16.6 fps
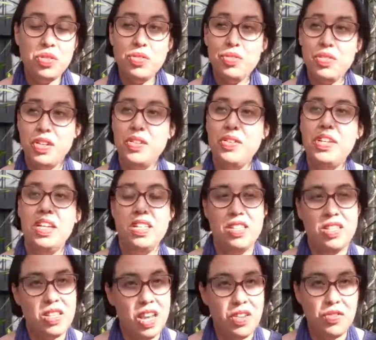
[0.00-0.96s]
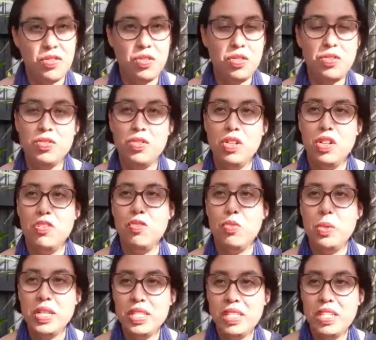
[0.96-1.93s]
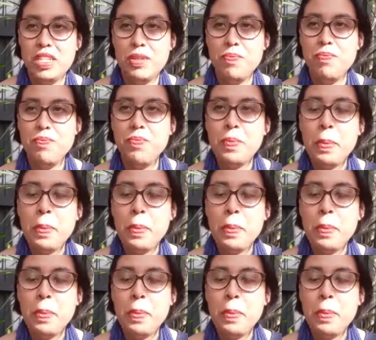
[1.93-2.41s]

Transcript: very insightful, full of wisdom,